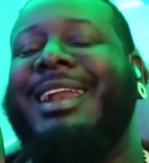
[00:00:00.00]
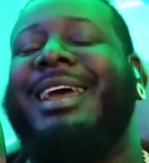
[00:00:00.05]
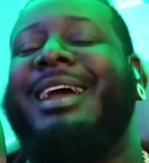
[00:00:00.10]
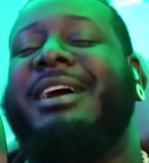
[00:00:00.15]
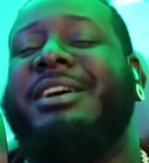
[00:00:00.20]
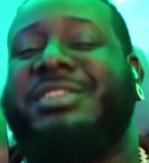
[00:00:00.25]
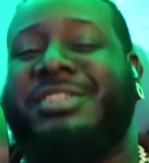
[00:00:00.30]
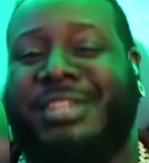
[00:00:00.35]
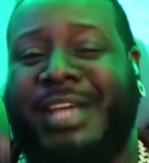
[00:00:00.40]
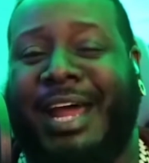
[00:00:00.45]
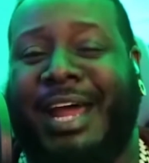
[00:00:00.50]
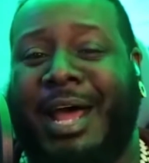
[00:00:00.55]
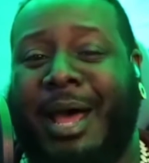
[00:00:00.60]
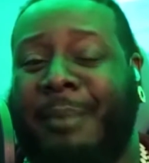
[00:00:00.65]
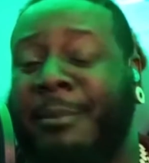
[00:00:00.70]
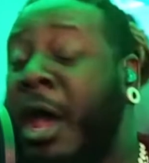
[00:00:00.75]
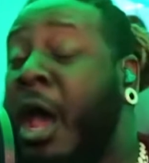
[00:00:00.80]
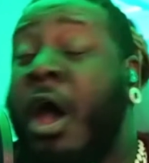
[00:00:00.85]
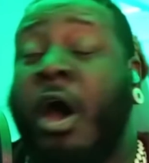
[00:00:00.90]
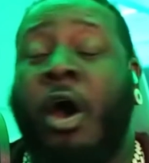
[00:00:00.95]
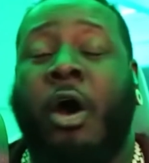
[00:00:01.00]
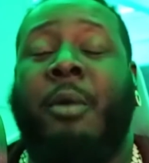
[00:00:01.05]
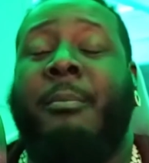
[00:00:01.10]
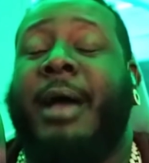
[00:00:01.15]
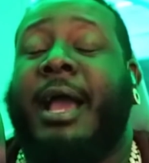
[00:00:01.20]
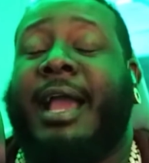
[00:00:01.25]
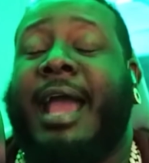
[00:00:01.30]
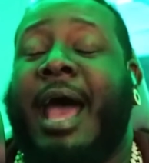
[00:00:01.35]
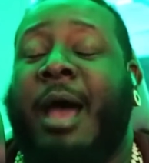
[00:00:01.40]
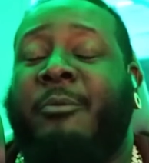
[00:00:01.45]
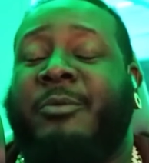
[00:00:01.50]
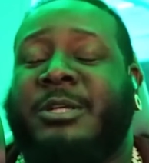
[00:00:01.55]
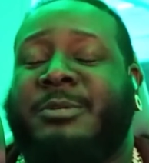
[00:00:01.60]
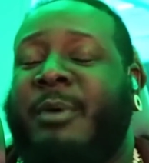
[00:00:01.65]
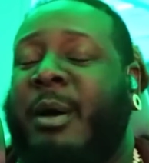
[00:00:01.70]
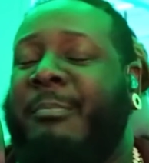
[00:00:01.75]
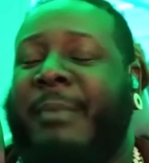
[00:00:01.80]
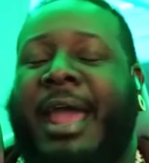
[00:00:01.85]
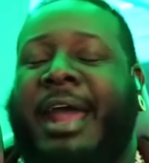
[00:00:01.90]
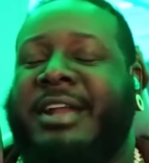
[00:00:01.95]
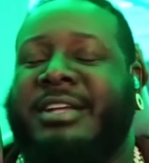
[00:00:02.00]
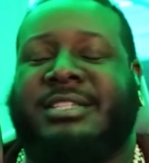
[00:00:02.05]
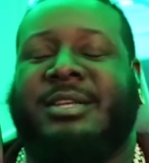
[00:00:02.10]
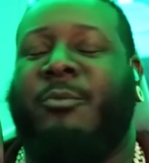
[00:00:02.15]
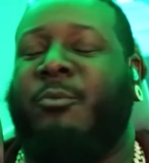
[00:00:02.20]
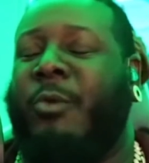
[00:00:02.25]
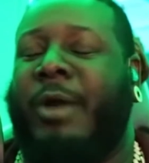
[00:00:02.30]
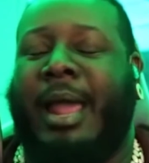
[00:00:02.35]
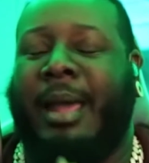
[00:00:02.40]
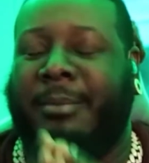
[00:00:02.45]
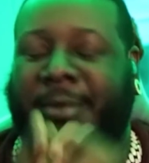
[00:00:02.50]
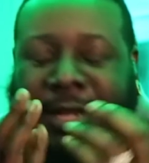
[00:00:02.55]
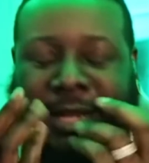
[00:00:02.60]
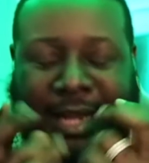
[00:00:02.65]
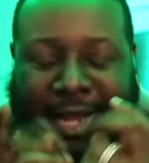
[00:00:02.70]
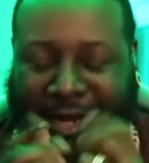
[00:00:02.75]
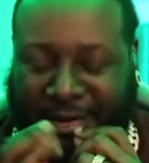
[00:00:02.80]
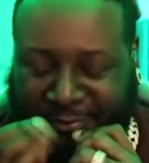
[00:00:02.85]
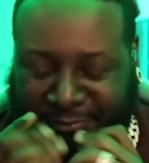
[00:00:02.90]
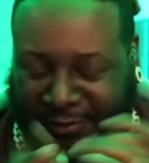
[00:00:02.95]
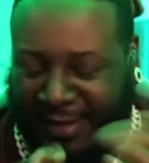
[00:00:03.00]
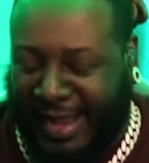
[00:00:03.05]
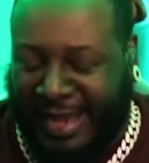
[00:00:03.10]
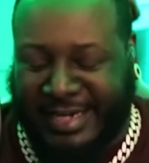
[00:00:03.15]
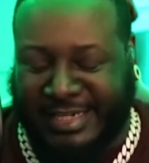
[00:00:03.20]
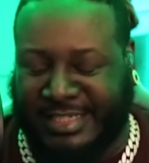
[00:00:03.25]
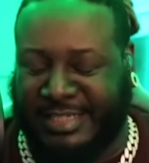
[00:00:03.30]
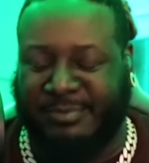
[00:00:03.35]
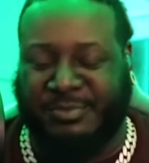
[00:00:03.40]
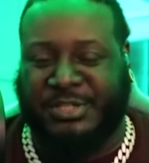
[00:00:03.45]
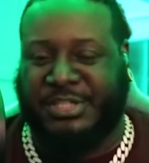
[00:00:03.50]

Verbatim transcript: nigga, shut up. Oh my God, where's my manners? I'm rambling like a fan of some